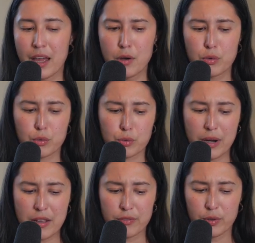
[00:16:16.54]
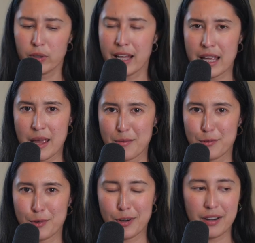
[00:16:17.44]
How grateful I am
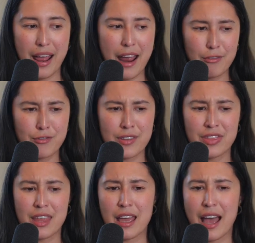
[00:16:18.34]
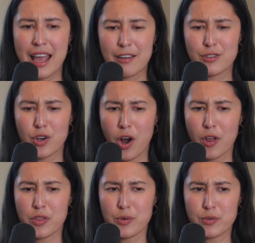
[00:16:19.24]
for everything I have
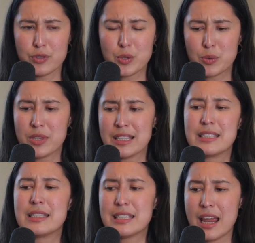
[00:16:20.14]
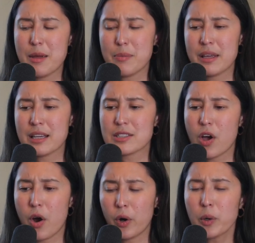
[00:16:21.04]
gone through to this day, because
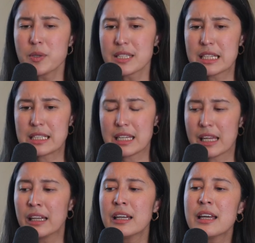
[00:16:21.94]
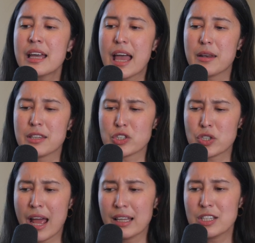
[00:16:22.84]
ROCD and the
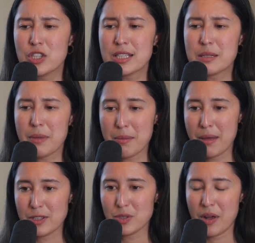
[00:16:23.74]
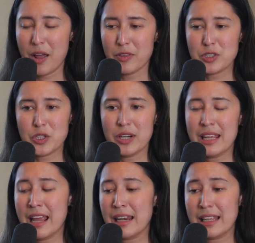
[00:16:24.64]
challenges in my mental health
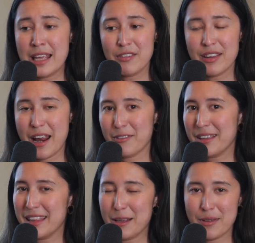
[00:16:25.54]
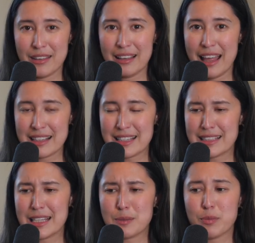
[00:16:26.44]
journey and even everything with
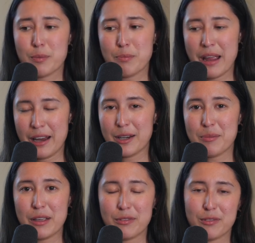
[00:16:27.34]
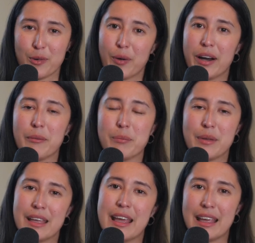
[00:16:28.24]
Alexis has prepared me for
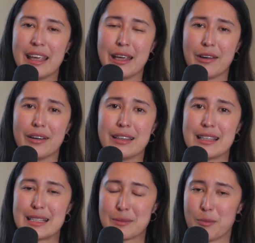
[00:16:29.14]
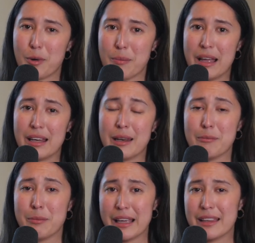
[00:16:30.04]
being here in this moment
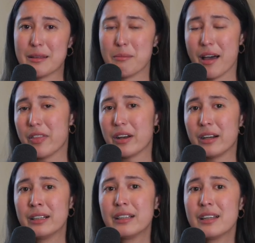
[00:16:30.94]
and being the mother